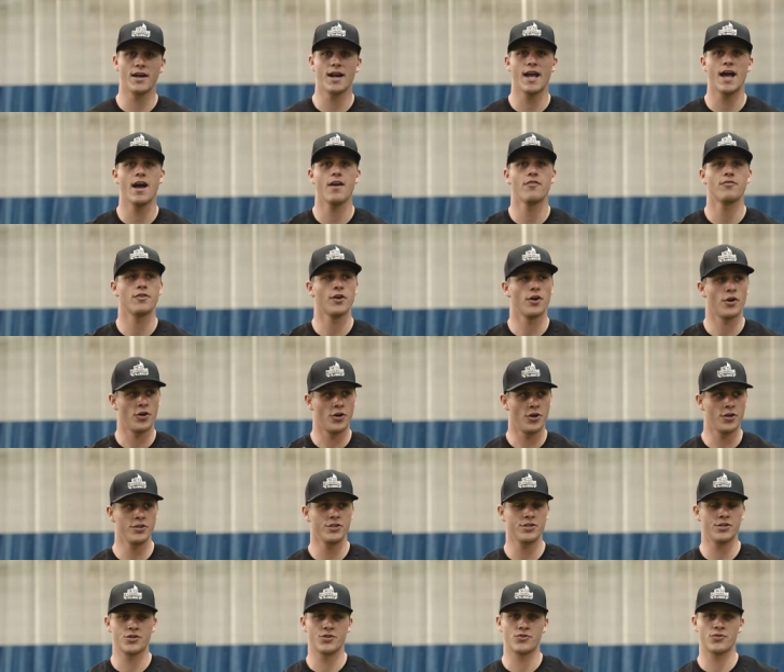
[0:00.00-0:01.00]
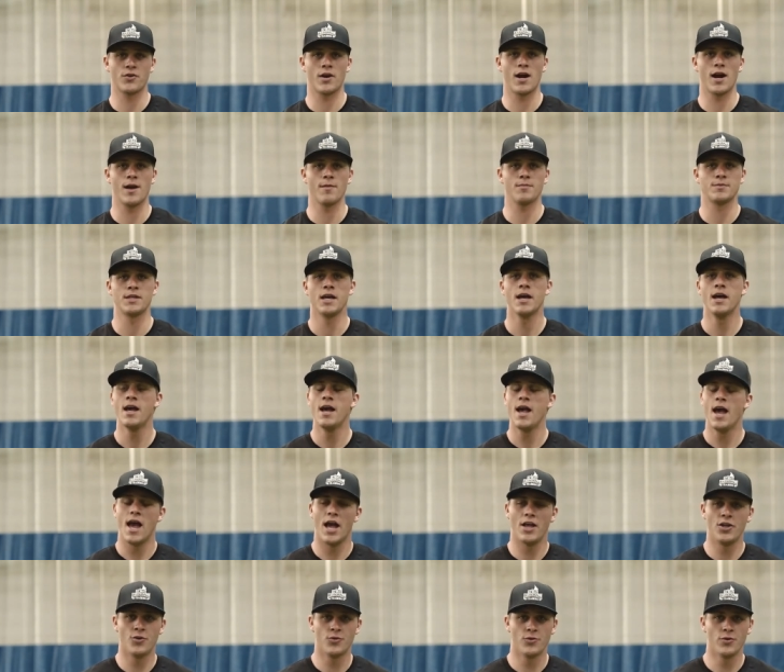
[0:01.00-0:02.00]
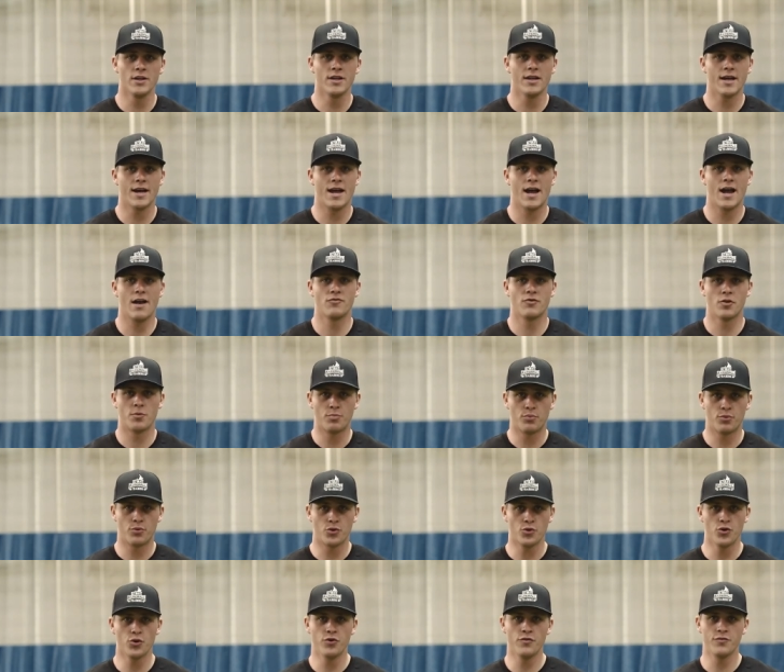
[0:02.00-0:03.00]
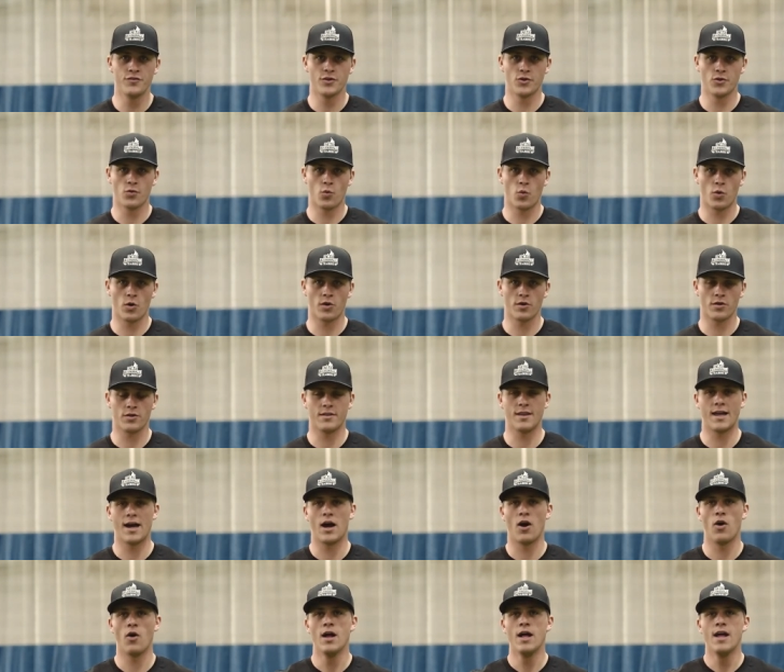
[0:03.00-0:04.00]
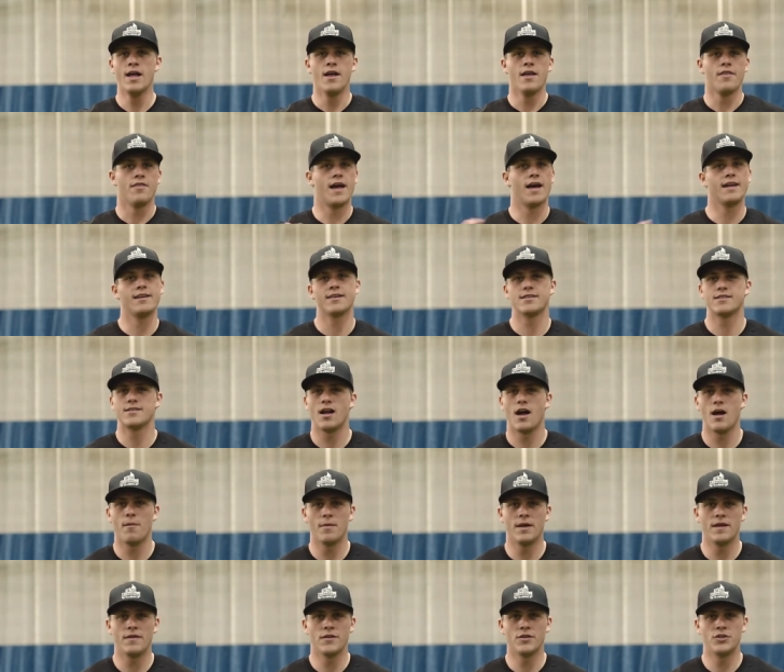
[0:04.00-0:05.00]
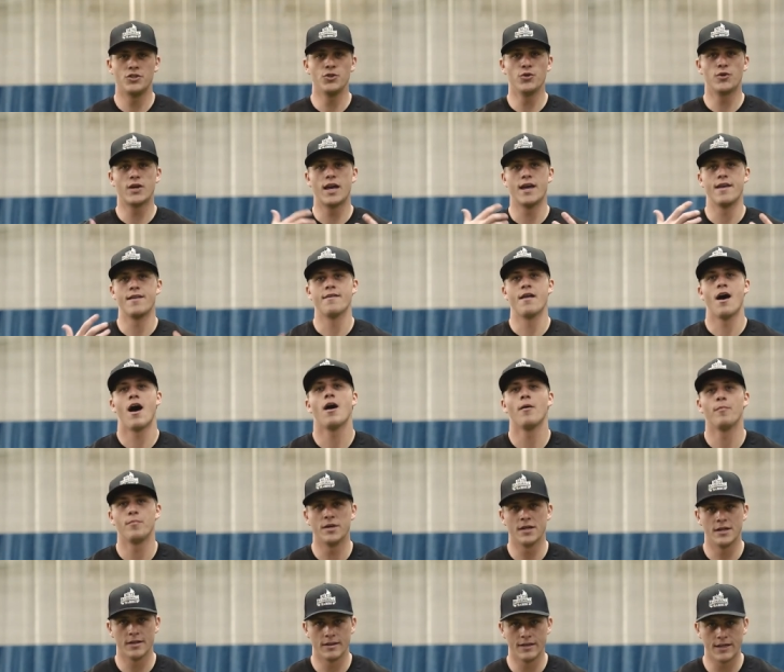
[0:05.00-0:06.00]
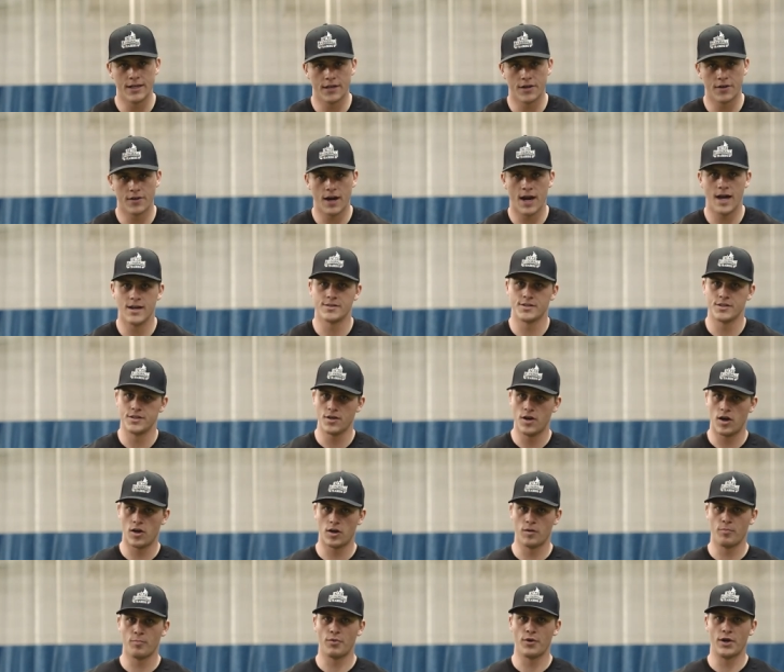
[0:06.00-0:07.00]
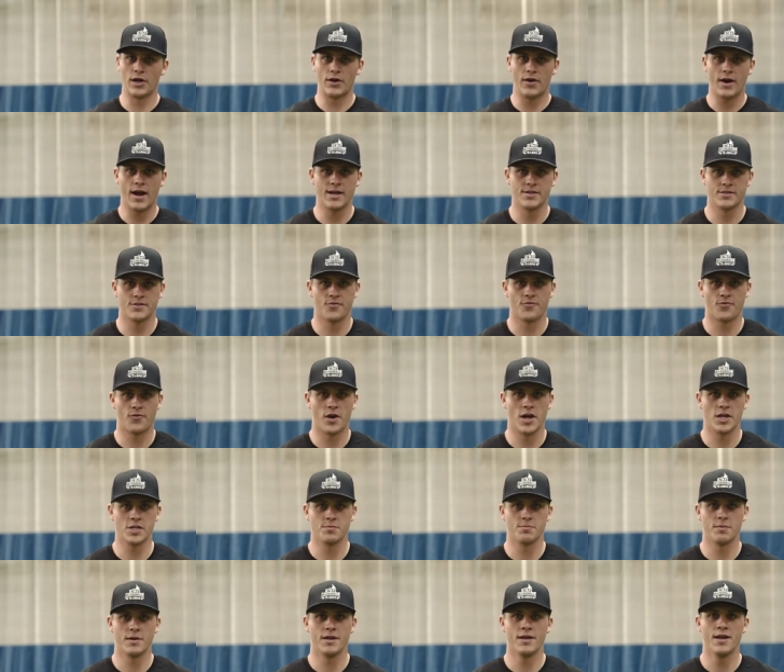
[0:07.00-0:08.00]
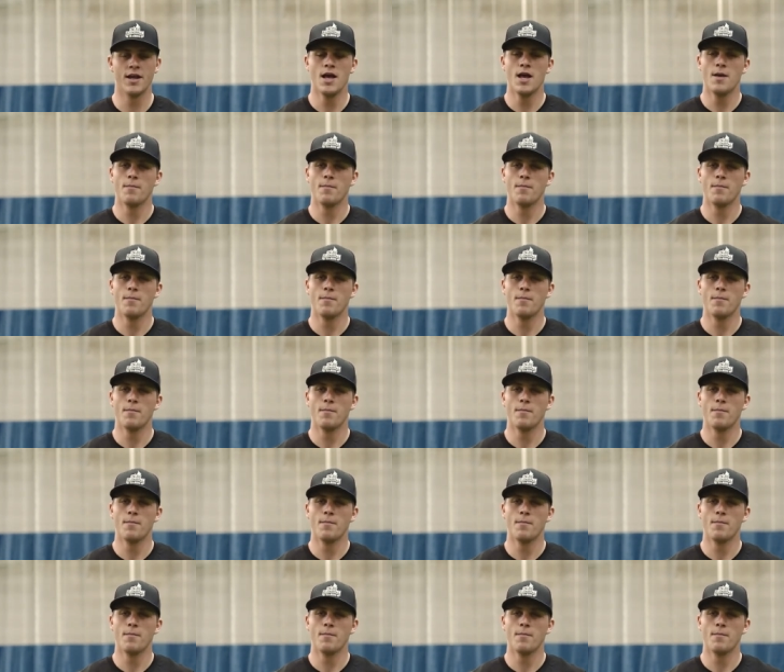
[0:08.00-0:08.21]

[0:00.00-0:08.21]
gonna have to earn your stripes and you're really gonna have to prove your worth. Now, that does not mean that you cannot be a leader as a younger player, as a freshman,